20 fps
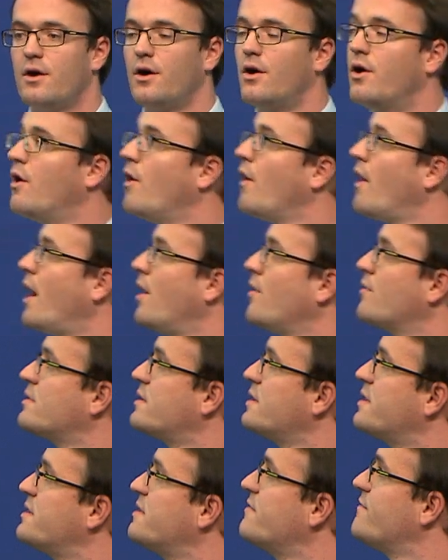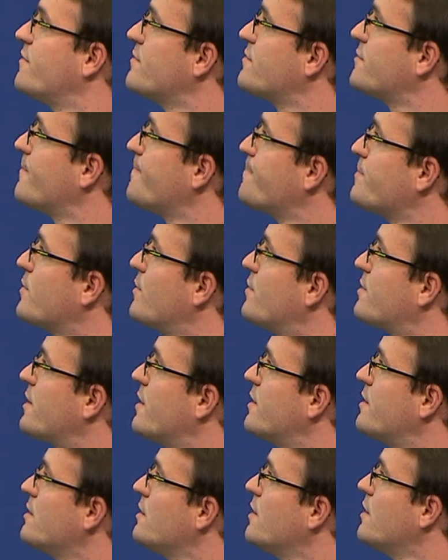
around this event. Okay?